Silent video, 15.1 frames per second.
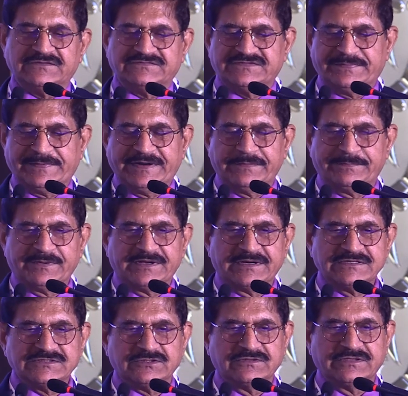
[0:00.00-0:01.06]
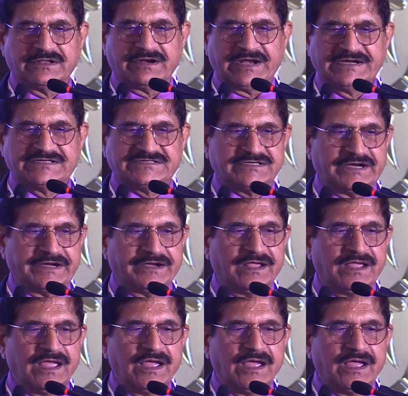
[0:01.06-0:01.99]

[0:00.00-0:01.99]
of spade appearance on the right side.